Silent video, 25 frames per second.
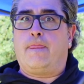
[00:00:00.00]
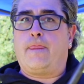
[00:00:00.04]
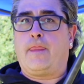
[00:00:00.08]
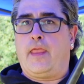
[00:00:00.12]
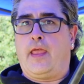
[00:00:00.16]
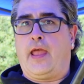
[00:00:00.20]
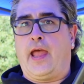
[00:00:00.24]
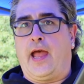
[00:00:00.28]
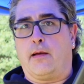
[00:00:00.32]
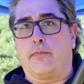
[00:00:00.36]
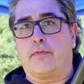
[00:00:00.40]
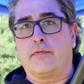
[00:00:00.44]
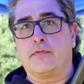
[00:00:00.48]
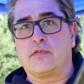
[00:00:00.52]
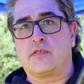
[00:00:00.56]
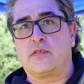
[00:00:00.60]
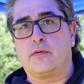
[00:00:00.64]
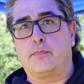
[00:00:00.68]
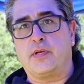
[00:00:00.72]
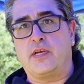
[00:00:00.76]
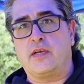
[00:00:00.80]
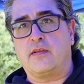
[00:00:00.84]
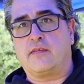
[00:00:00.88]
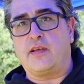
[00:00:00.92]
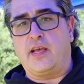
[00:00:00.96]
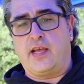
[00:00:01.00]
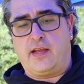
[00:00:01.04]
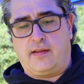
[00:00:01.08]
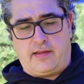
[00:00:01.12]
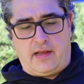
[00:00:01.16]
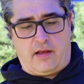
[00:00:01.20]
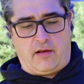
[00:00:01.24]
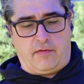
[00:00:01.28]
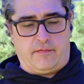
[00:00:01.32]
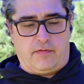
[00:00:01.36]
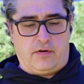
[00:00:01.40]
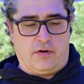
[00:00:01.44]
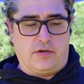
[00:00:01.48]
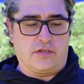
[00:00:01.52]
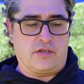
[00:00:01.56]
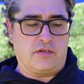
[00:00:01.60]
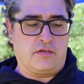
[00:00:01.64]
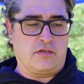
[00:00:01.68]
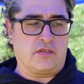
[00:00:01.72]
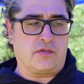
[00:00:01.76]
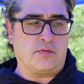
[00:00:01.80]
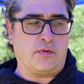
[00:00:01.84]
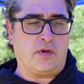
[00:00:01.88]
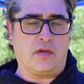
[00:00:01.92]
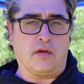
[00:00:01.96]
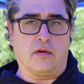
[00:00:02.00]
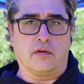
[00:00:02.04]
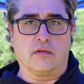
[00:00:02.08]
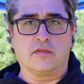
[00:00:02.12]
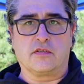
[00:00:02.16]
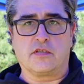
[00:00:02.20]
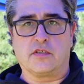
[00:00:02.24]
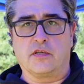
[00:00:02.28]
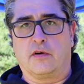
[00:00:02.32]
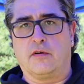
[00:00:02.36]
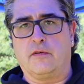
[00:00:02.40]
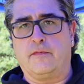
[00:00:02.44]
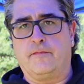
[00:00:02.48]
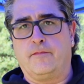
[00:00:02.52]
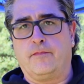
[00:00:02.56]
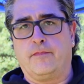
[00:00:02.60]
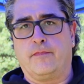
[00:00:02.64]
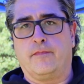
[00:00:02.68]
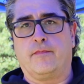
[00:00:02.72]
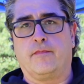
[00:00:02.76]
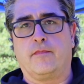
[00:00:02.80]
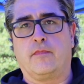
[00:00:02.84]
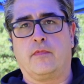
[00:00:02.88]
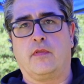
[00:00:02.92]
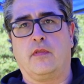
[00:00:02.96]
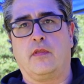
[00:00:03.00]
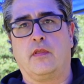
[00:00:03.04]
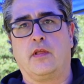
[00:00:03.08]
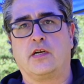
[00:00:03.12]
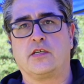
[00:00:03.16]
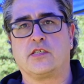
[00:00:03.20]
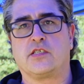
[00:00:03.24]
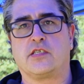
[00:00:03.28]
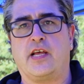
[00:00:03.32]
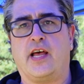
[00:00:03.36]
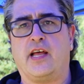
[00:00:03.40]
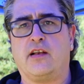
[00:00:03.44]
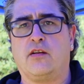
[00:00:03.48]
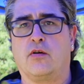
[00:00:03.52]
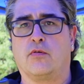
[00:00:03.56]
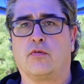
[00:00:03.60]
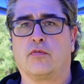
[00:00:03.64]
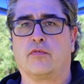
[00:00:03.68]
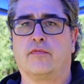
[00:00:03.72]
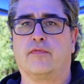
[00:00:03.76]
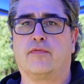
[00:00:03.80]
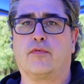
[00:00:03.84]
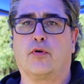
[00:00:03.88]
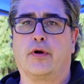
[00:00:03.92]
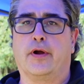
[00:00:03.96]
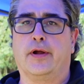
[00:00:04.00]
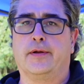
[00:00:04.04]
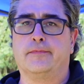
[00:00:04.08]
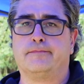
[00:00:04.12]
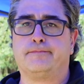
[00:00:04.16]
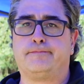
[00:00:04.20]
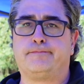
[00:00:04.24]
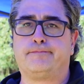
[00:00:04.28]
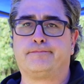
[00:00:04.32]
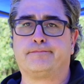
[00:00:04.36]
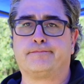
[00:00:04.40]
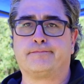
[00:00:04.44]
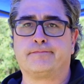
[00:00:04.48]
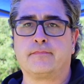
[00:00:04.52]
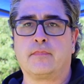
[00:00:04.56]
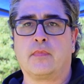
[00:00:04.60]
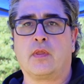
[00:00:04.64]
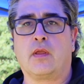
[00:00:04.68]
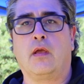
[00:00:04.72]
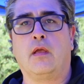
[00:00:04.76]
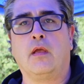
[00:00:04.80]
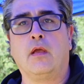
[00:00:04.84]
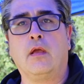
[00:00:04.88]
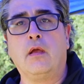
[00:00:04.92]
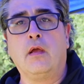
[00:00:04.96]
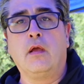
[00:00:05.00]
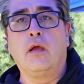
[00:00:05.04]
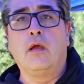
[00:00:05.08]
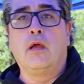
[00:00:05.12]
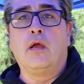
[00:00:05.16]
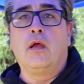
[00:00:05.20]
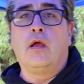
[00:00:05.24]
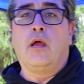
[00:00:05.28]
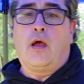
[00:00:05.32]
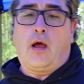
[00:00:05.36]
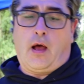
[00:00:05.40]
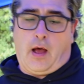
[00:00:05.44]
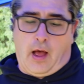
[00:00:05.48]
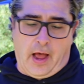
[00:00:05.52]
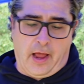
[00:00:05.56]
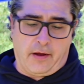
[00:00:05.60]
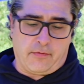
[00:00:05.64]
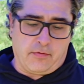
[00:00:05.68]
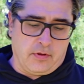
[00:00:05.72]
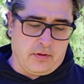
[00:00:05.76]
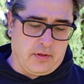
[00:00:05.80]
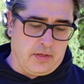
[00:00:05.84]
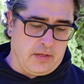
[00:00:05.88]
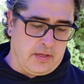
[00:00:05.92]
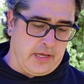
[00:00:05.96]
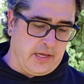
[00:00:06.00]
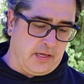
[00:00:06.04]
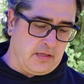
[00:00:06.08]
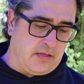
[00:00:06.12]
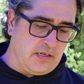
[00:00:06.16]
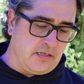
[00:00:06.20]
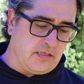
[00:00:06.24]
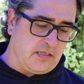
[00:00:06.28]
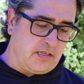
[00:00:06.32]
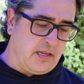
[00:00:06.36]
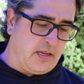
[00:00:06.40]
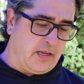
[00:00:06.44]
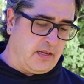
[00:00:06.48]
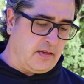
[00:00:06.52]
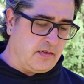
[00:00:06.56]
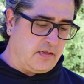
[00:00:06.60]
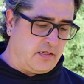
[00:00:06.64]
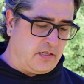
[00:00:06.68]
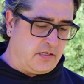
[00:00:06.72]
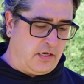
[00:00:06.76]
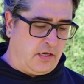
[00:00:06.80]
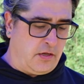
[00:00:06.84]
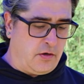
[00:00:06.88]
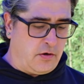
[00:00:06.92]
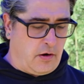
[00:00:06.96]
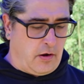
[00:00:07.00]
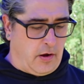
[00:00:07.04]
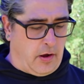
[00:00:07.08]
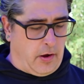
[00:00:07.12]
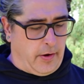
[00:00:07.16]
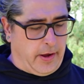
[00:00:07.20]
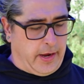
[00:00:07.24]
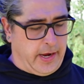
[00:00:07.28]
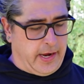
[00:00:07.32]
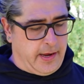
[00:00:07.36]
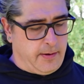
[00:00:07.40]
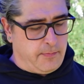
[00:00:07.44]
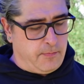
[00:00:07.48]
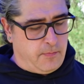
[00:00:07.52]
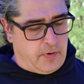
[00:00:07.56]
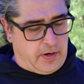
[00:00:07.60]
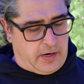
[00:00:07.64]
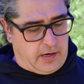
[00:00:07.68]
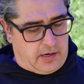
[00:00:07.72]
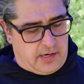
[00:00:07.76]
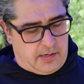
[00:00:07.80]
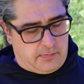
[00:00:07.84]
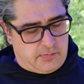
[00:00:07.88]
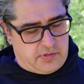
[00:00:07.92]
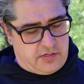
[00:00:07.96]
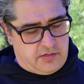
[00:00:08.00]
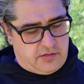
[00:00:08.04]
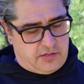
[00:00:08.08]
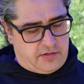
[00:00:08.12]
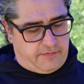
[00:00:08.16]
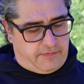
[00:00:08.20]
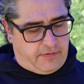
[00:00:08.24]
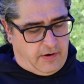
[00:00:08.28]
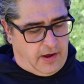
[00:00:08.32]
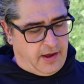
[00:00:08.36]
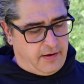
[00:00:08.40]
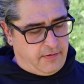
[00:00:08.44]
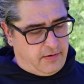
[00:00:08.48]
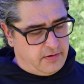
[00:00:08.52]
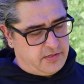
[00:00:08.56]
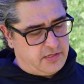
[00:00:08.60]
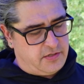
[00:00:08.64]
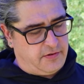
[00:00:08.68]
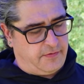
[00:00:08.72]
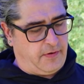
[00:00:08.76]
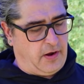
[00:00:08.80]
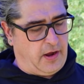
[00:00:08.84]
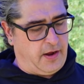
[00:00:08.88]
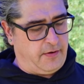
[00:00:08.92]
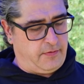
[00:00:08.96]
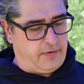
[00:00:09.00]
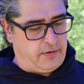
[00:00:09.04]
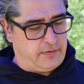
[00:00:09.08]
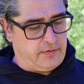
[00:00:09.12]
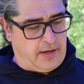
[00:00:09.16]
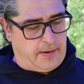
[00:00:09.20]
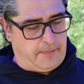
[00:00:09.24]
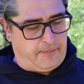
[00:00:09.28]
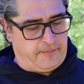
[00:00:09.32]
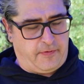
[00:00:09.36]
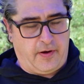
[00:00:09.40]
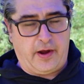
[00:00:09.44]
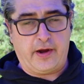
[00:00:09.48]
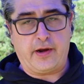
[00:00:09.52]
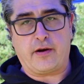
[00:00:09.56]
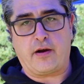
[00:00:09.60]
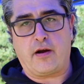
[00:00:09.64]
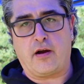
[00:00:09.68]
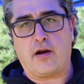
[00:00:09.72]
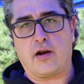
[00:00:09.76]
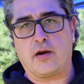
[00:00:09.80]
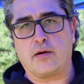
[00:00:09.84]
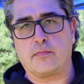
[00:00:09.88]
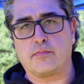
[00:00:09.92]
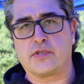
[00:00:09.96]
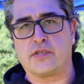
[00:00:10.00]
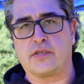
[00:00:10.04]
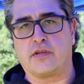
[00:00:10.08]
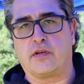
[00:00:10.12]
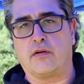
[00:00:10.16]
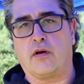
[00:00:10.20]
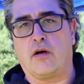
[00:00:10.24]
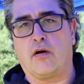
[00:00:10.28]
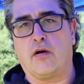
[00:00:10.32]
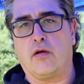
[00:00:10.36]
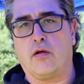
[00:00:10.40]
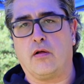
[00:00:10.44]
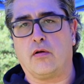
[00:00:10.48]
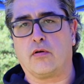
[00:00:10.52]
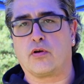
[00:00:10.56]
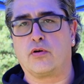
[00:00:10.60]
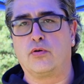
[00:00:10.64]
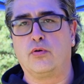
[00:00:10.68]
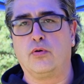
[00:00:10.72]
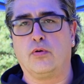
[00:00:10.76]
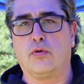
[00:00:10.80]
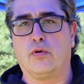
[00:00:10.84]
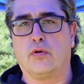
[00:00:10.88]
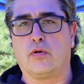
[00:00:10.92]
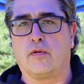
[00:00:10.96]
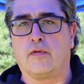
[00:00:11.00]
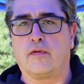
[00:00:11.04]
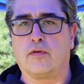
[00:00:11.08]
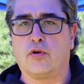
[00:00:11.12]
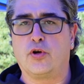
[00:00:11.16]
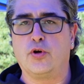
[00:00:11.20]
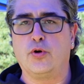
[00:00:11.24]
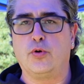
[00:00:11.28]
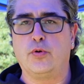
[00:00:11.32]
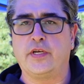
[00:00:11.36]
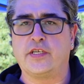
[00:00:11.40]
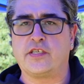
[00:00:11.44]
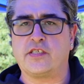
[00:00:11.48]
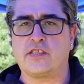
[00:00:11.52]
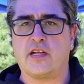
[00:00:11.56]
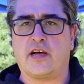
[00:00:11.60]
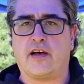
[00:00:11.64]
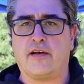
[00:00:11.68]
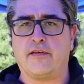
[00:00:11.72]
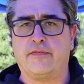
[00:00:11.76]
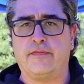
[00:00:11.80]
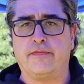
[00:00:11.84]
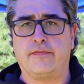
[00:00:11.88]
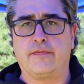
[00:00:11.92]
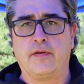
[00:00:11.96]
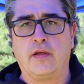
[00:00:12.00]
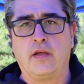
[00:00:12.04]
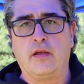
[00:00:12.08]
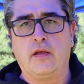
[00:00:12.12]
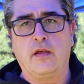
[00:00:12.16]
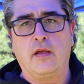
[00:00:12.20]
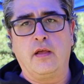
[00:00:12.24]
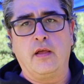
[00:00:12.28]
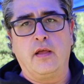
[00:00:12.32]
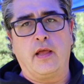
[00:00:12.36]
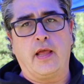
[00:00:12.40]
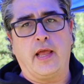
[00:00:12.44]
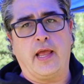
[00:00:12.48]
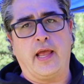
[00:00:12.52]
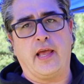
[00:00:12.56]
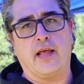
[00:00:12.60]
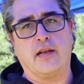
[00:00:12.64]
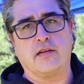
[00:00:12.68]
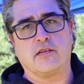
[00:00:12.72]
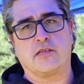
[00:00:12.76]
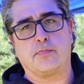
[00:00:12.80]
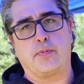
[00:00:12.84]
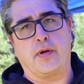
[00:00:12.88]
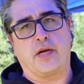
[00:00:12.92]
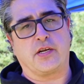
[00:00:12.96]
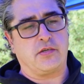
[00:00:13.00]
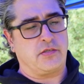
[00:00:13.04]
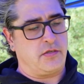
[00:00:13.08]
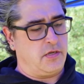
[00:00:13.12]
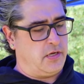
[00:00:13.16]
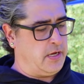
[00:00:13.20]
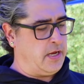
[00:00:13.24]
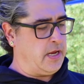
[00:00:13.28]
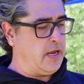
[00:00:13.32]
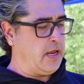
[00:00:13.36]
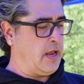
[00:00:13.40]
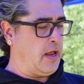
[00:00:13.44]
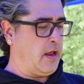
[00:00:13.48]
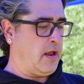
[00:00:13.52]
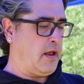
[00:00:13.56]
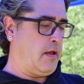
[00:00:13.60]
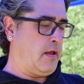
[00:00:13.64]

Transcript: happens to be a takedown version as well. So there's that going for it. I really like these things. You know how I am when it comes to survival type firearms and all cool cooey stuff, and especially,